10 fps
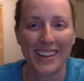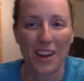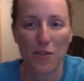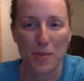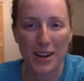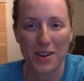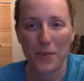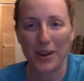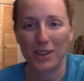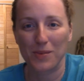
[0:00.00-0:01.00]
Everybody,
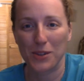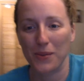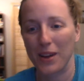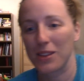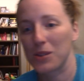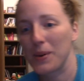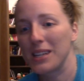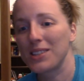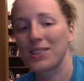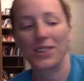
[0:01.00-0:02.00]
welcome to Round the
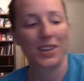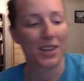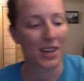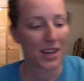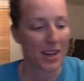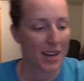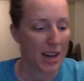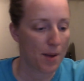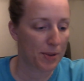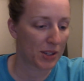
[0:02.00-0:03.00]
Twist
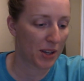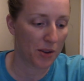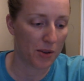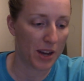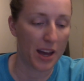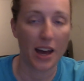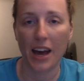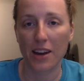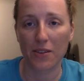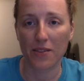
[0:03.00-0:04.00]
episode,
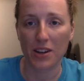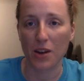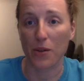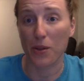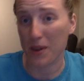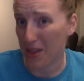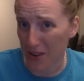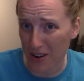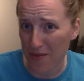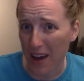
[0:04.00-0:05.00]
I don't even know,
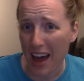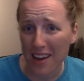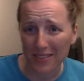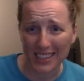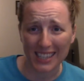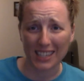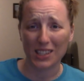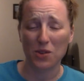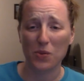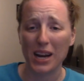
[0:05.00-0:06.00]
335? Does that
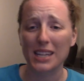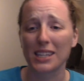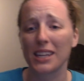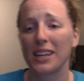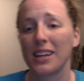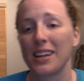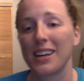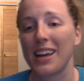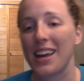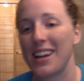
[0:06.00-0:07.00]
sound right?
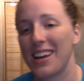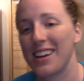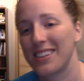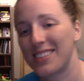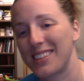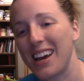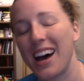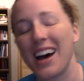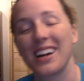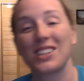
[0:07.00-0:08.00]
It is
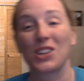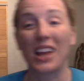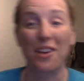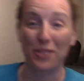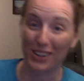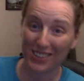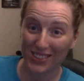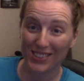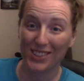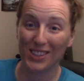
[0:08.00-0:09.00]
July
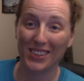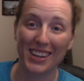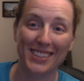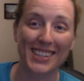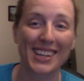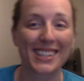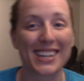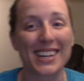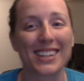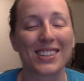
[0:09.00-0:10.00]
1st,
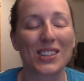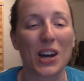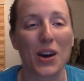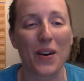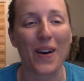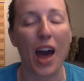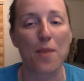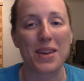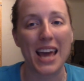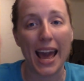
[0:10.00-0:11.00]
2018, so
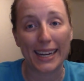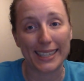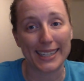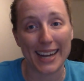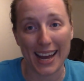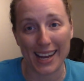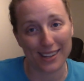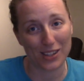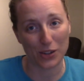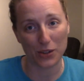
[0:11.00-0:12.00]
happy Canada Day
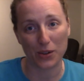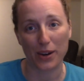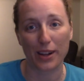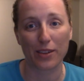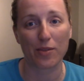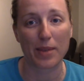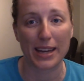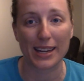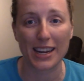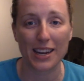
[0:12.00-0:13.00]
to all of
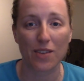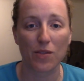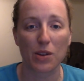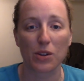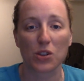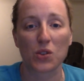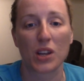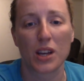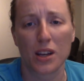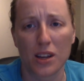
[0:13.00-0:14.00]
my Canadian viewers.
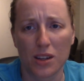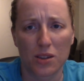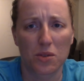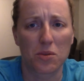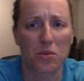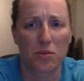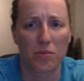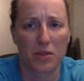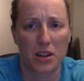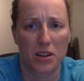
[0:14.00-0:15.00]
Ooh,
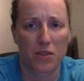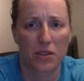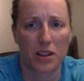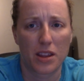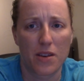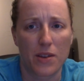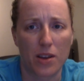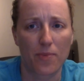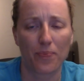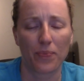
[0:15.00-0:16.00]
kind of crooked. There we go.